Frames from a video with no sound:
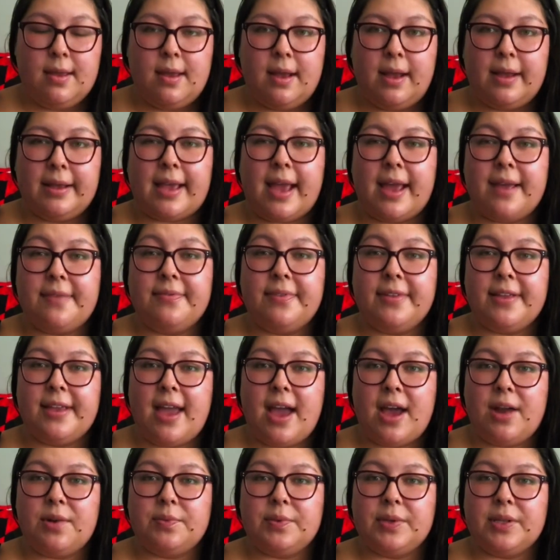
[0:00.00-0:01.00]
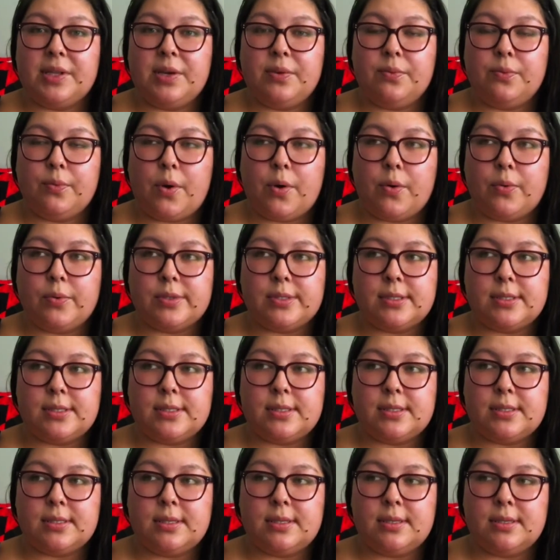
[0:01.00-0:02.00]
Again, Leanne really wrote
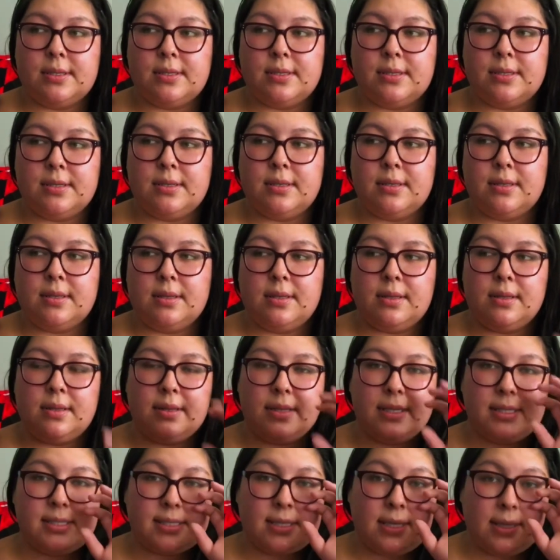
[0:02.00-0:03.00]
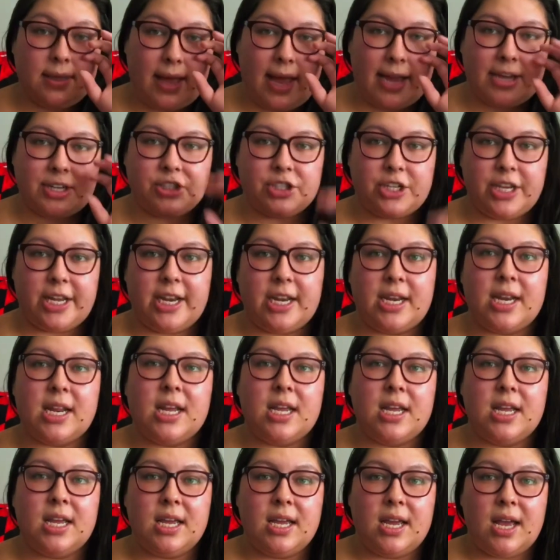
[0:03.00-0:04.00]
this collection
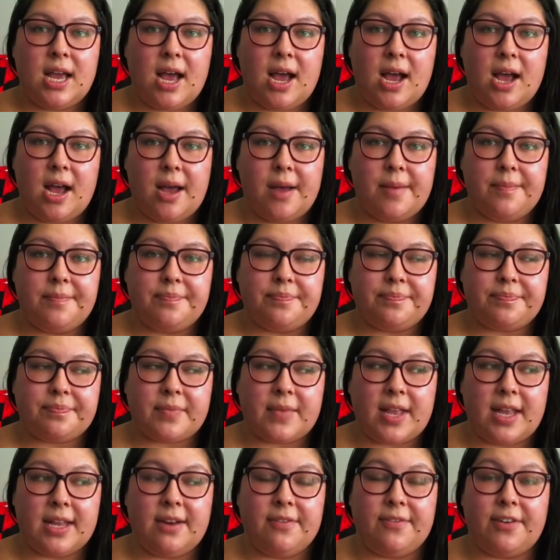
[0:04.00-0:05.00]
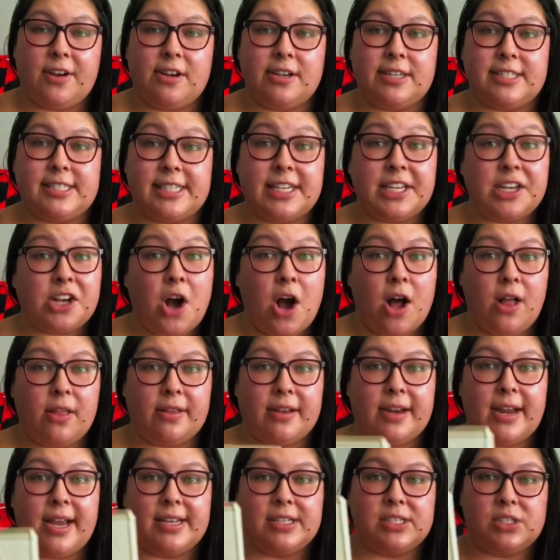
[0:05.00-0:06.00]
in a very
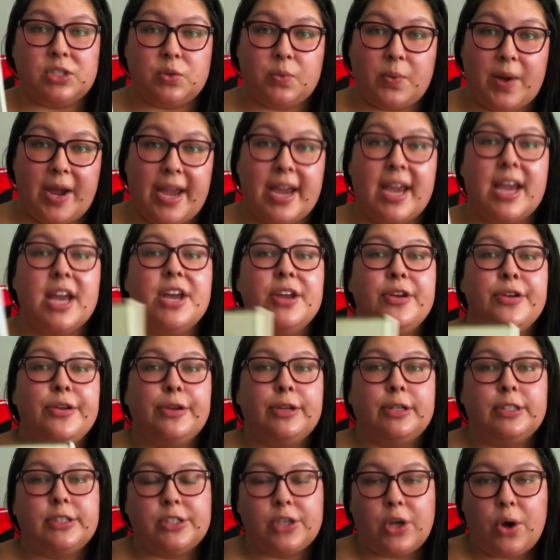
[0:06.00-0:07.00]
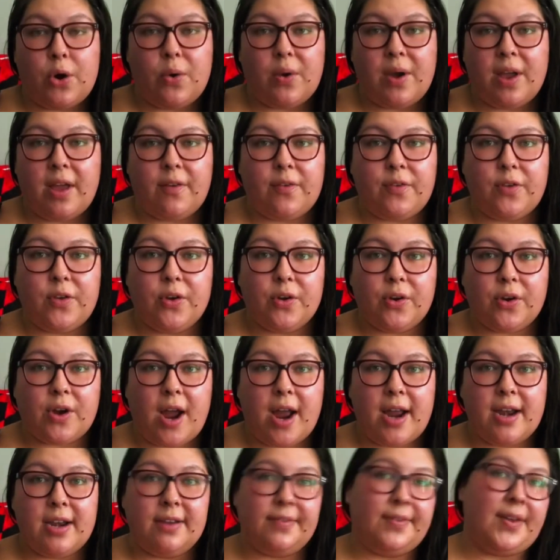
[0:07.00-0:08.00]
decolonized way. So if you're
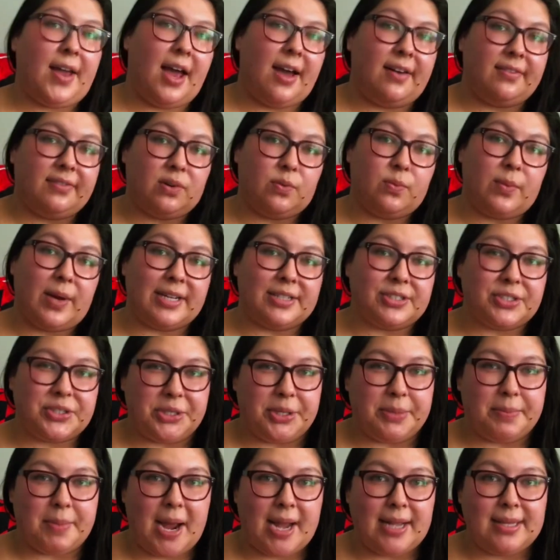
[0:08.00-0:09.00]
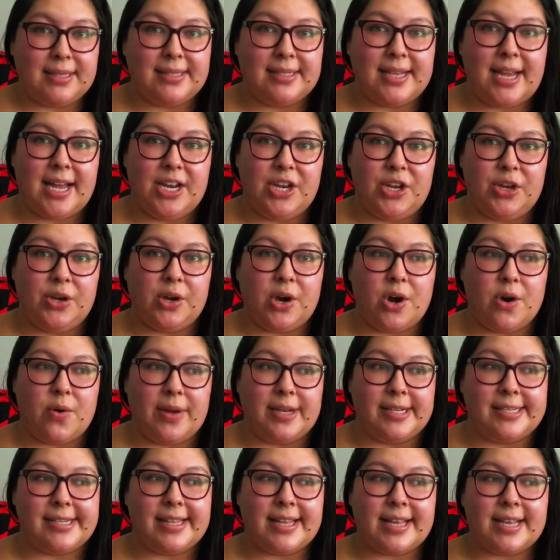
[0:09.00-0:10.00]
kind of have a Western mindset and you go
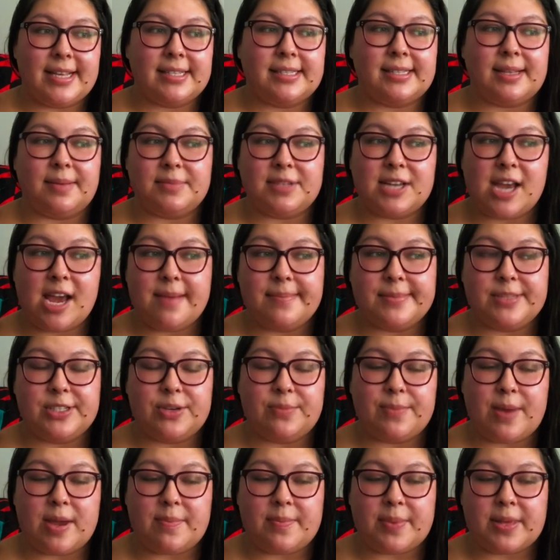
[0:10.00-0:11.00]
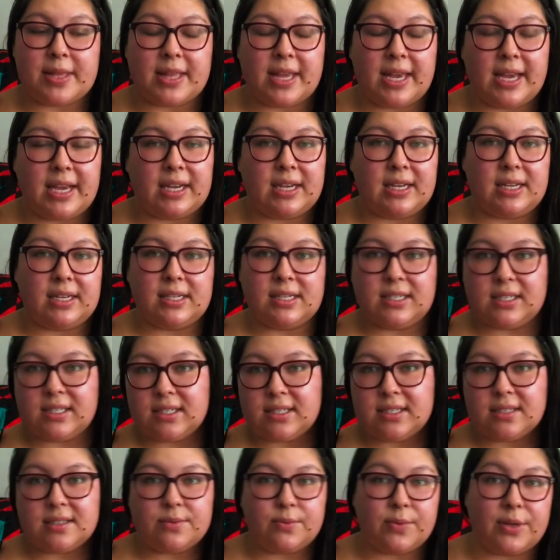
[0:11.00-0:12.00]
into this, sometimes you might be like,
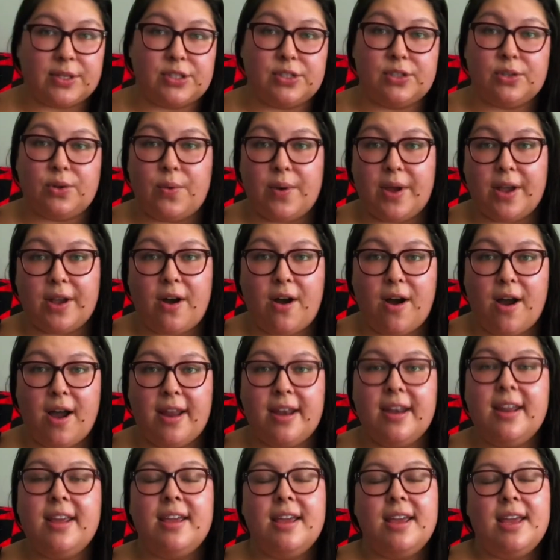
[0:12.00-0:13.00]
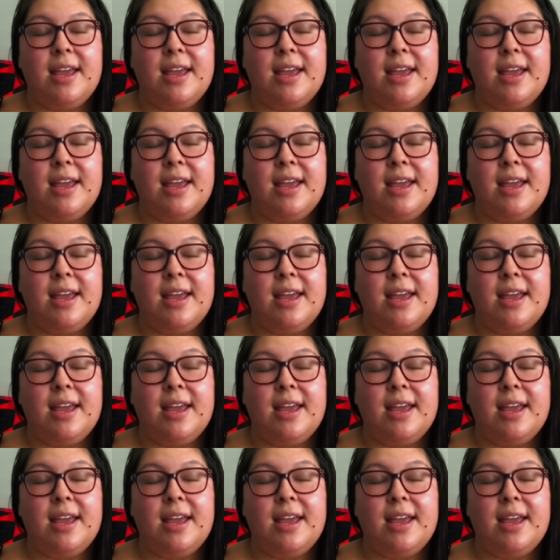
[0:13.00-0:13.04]
what's going on?